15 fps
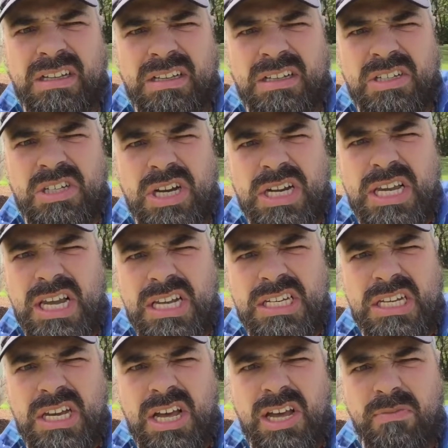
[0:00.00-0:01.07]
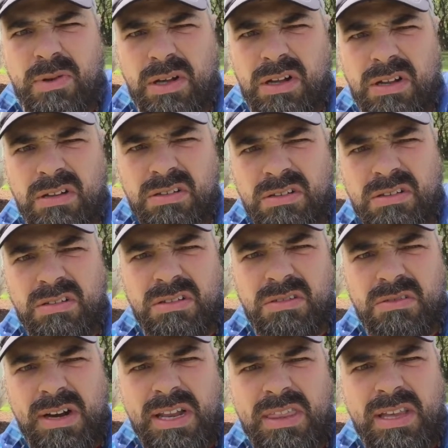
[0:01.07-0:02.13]
A gigantic eyeball.
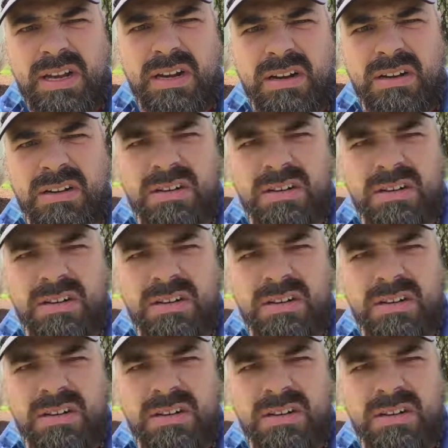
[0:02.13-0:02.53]
Right there.